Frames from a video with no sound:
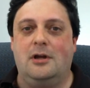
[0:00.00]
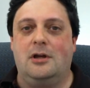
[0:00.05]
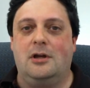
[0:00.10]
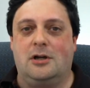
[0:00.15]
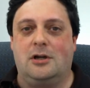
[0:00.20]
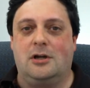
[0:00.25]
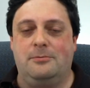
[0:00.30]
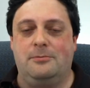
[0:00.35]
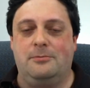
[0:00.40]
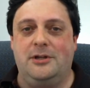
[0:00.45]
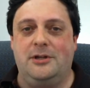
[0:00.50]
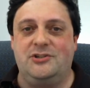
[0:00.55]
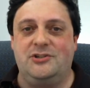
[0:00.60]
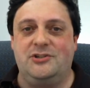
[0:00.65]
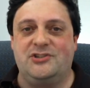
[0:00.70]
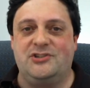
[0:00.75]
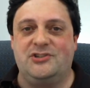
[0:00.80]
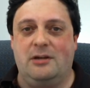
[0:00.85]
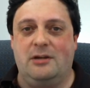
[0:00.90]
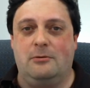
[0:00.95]
company
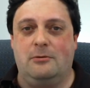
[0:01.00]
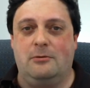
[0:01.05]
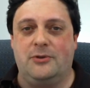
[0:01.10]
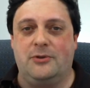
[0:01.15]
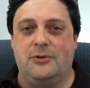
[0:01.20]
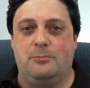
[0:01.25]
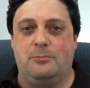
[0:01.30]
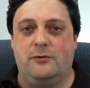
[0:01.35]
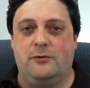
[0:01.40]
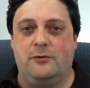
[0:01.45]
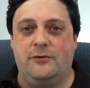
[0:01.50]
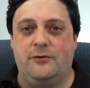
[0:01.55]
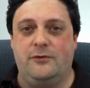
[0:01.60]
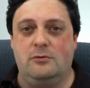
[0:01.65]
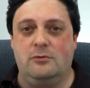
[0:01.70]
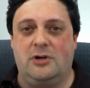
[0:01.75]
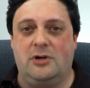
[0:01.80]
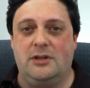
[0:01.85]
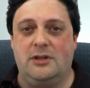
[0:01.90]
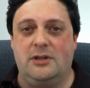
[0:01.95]
just came up with the
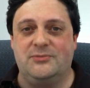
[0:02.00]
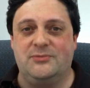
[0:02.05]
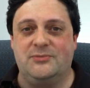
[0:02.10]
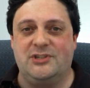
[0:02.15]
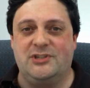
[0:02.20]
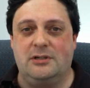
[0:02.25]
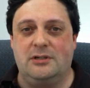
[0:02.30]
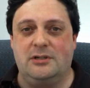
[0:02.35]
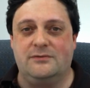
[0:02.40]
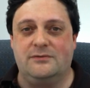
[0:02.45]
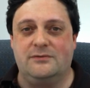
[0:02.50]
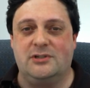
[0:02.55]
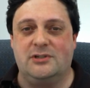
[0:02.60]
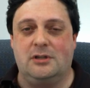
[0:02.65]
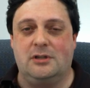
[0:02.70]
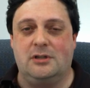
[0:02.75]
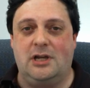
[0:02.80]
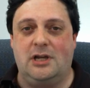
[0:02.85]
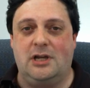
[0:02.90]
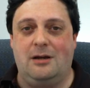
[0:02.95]
perfume by themselves in
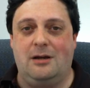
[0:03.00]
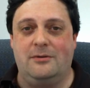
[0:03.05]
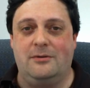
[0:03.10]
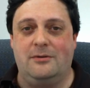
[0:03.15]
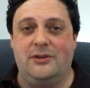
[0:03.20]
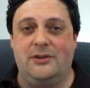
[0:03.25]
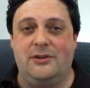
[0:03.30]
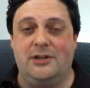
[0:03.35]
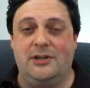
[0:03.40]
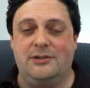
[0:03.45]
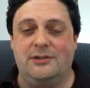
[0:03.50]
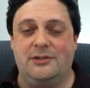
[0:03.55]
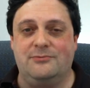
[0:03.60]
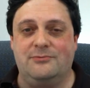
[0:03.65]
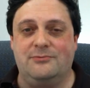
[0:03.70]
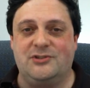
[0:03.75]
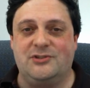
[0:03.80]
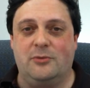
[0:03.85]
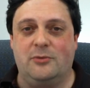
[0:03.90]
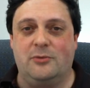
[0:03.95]
a lab, and
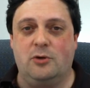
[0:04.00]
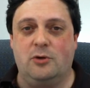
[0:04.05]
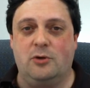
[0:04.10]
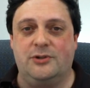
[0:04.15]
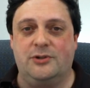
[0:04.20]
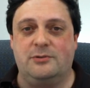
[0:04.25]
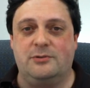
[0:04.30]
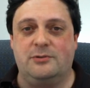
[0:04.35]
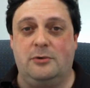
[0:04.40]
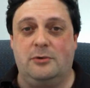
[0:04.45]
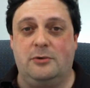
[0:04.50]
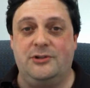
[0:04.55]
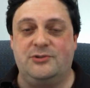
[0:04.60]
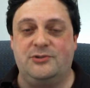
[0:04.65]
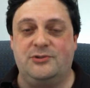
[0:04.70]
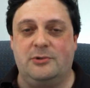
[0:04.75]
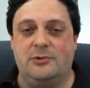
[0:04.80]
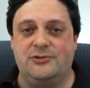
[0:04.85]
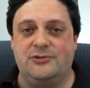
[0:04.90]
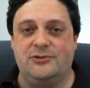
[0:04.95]
then somebody went to Britney
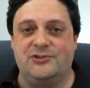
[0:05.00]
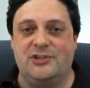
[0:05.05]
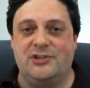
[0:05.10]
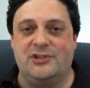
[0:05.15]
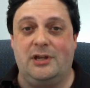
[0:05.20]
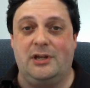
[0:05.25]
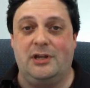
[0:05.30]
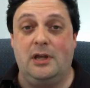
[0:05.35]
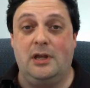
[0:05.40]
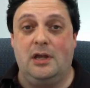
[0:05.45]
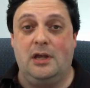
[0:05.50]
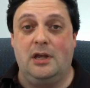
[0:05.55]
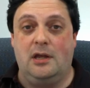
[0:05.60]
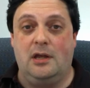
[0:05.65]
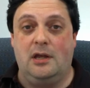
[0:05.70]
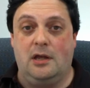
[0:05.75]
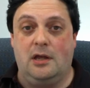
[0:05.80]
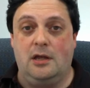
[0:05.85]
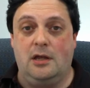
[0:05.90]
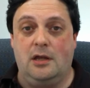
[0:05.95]
Spears and say,
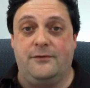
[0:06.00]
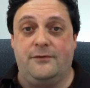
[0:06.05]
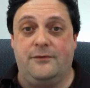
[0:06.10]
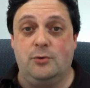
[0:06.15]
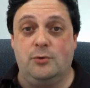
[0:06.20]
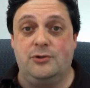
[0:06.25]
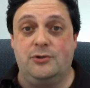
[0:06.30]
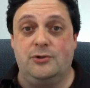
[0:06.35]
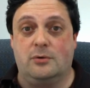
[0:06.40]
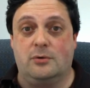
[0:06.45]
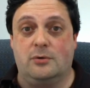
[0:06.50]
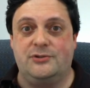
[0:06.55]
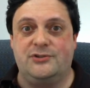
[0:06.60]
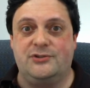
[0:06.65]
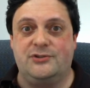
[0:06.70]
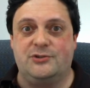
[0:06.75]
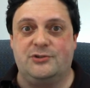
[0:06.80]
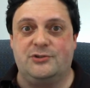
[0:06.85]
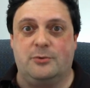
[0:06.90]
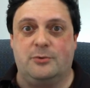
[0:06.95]
"Hey, if you endorse
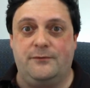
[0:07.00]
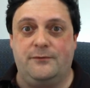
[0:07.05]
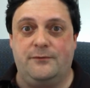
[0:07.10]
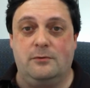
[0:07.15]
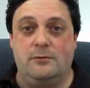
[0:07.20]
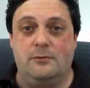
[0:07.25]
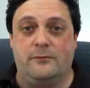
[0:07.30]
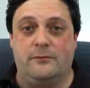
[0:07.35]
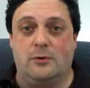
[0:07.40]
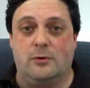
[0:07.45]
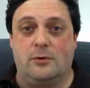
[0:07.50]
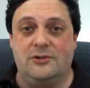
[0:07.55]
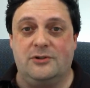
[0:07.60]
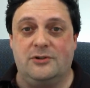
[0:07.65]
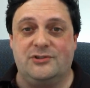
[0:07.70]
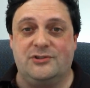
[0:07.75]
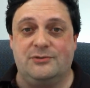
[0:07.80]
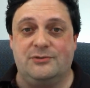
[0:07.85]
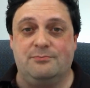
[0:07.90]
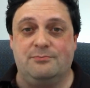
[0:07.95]
this perfume for
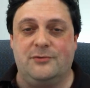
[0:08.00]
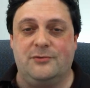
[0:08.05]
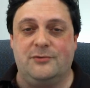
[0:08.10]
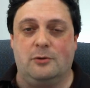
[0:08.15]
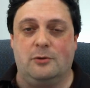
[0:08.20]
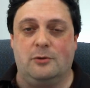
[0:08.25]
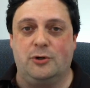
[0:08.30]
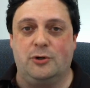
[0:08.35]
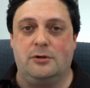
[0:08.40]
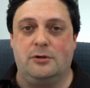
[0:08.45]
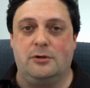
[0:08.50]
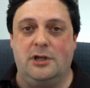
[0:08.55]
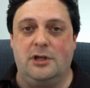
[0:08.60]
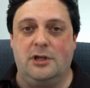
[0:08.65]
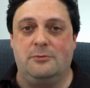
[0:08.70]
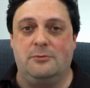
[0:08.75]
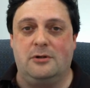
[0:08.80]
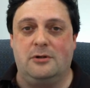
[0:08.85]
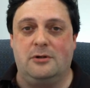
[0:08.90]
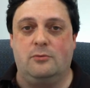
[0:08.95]
us and put your
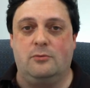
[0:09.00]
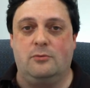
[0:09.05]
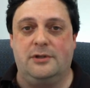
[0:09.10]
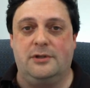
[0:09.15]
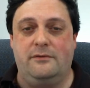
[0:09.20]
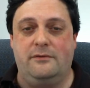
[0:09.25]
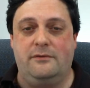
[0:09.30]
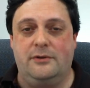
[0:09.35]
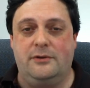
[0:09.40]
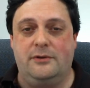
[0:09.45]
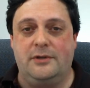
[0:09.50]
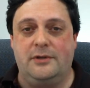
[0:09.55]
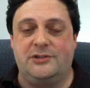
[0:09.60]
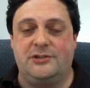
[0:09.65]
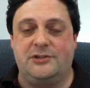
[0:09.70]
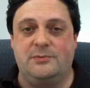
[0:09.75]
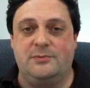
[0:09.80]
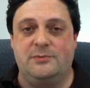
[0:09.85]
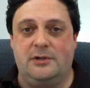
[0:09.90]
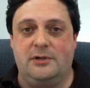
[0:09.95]
name on it, we'll give you
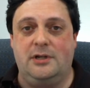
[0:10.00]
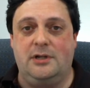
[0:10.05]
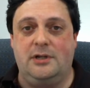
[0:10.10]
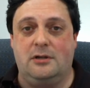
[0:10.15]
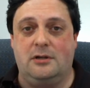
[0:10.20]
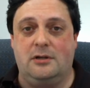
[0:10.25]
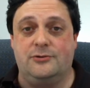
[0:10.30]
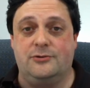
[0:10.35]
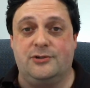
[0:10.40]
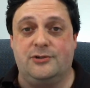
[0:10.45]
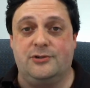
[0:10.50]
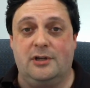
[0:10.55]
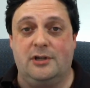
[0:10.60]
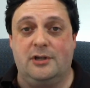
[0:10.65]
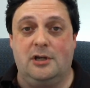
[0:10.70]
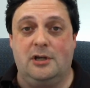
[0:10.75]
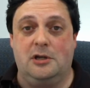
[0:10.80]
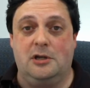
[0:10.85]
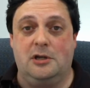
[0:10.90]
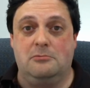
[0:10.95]
X amount of dollars."
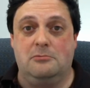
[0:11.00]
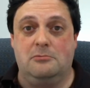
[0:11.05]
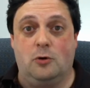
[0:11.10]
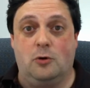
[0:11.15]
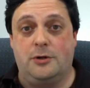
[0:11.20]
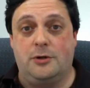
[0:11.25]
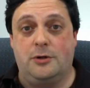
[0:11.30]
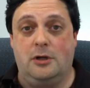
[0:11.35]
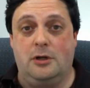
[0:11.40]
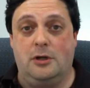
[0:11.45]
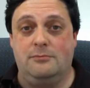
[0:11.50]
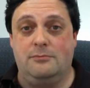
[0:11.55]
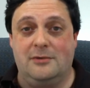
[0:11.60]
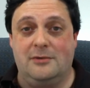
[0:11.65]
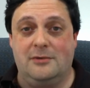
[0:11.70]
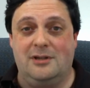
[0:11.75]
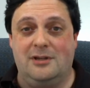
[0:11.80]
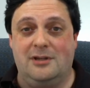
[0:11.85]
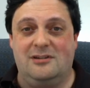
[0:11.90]
Okay,